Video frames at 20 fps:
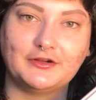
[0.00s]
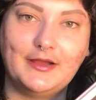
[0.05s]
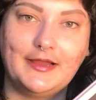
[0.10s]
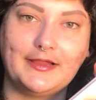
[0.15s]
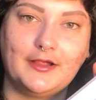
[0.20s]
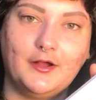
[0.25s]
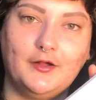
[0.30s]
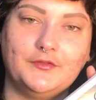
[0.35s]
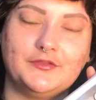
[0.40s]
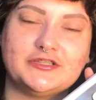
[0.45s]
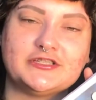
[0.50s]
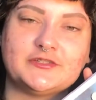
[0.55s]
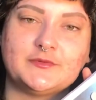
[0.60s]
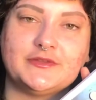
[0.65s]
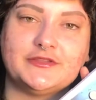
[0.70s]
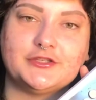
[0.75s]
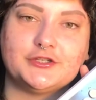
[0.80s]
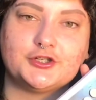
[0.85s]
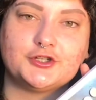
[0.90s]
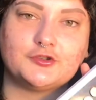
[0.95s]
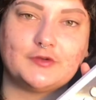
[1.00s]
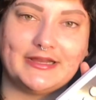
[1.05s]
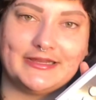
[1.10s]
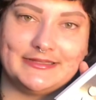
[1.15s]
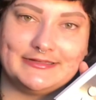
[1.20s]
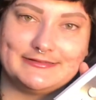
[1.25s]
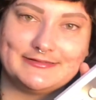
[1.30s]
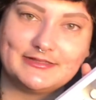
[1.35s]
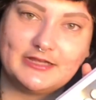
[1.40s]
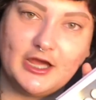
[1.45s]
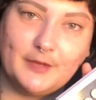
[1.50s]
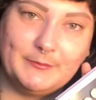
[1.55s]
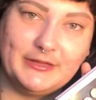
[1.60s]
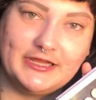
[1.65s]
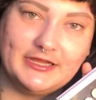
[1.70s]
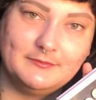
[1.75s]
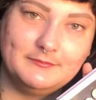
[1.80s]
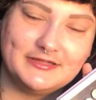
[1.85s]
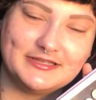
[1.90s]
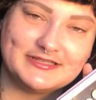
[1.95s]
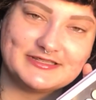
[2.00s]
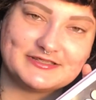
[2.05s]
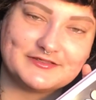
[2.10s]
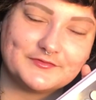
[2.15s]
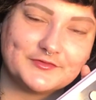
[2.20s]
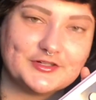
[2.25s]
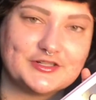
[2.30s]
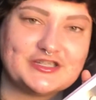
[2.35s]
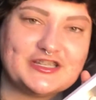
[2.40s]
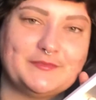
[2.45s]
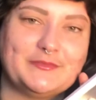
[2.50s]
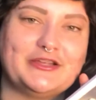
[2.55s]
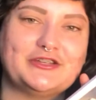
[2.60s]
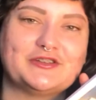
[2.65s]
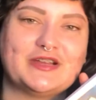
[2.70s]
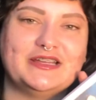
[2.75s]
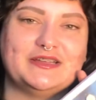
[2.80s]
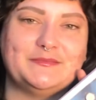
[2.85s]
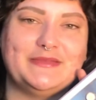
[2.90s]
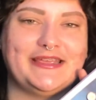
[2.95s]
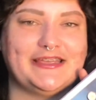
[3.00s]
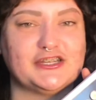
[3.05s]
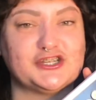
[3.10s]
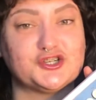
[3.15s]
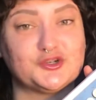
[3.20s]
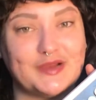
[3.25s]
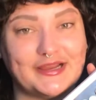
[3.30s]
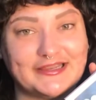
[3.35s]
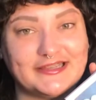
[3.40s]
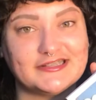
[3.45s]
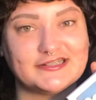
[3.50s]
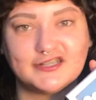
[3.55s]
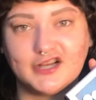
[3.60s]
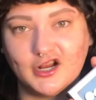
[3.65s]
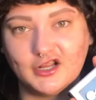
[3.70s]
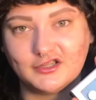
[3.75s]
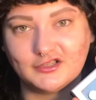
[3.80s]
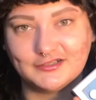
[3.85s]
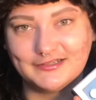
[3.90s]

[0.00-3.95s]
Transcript: I call this one the Shrekant Coming because the first time I tried to make a Shrekish color,